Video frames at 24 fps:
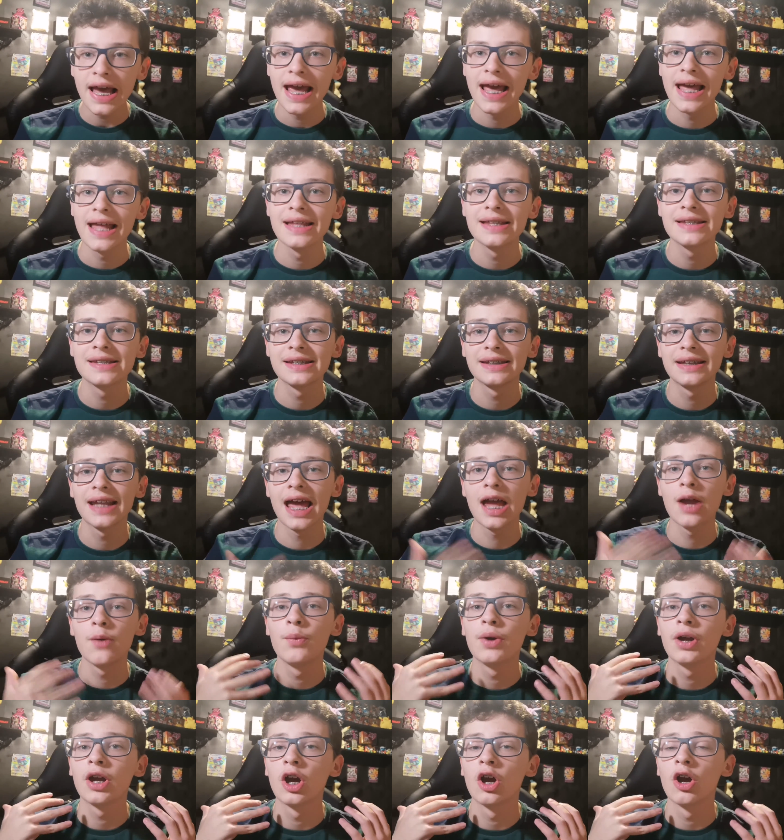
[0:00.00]
In today
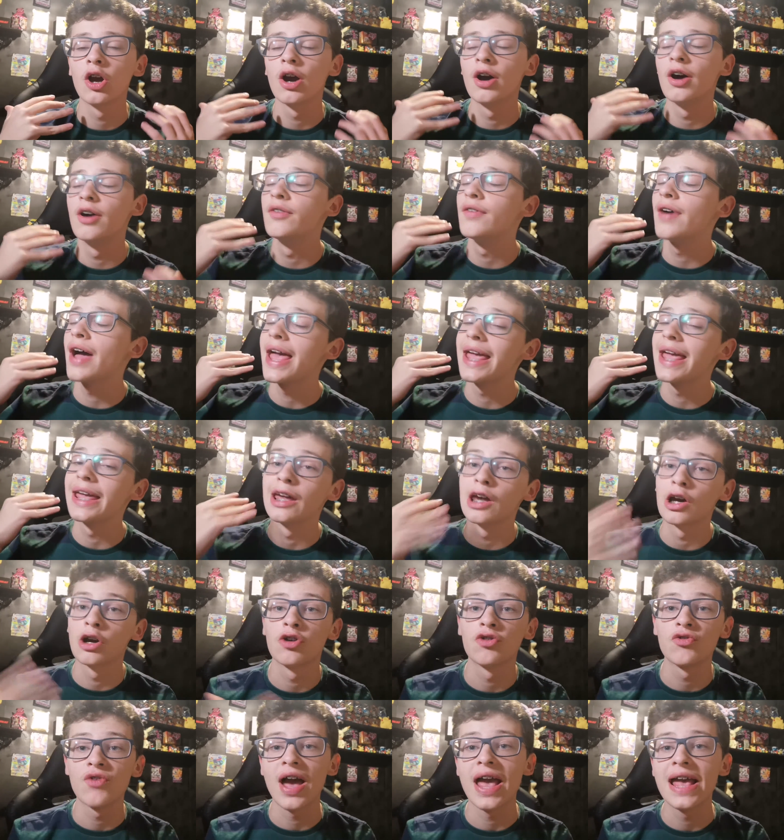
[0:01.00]
we're going over a
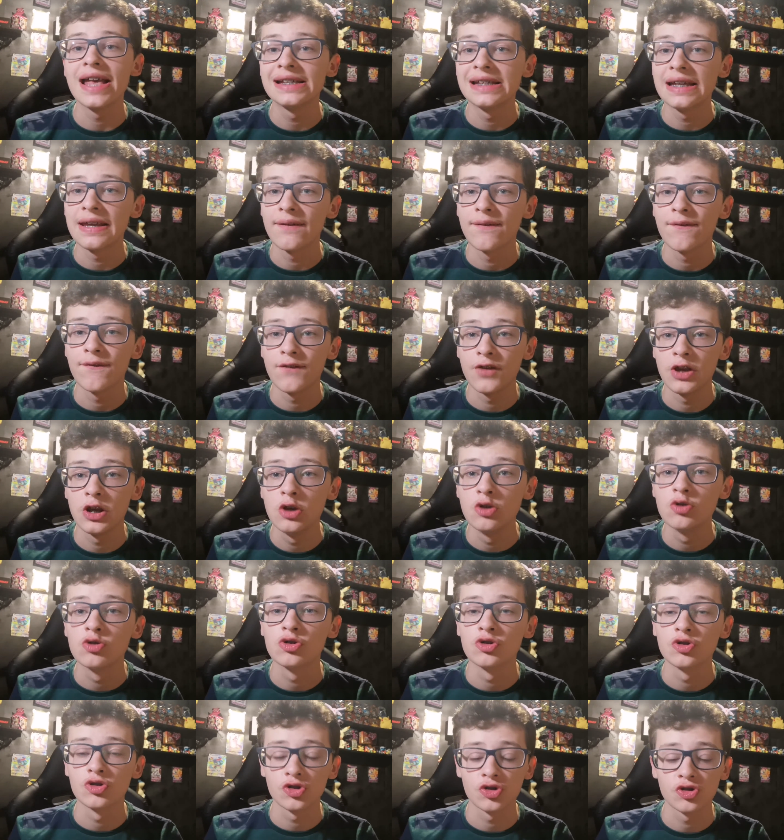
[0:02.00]
crazy
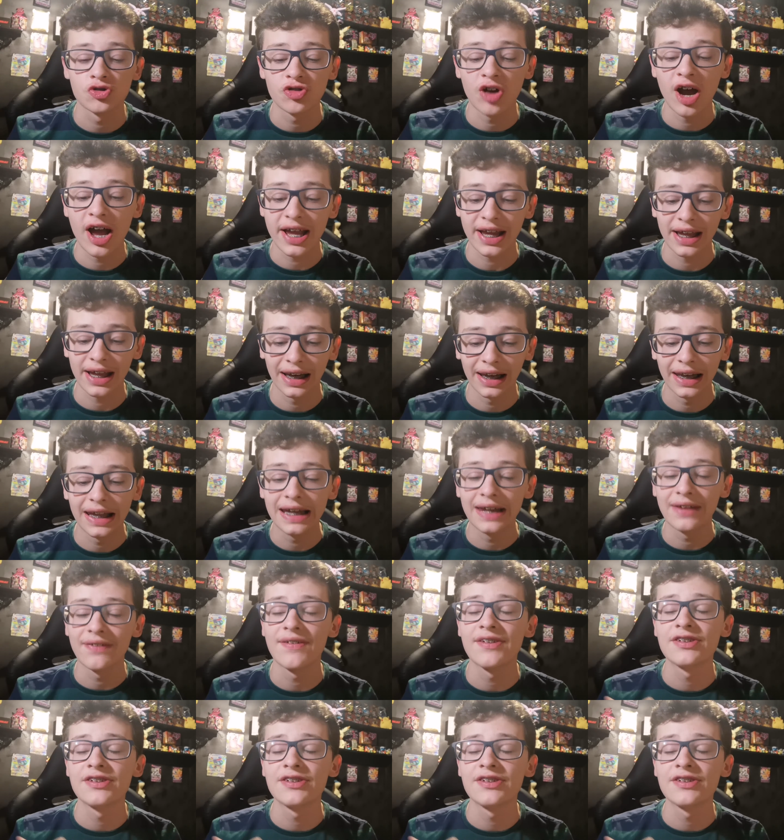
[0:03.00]
Fusion Strike leak.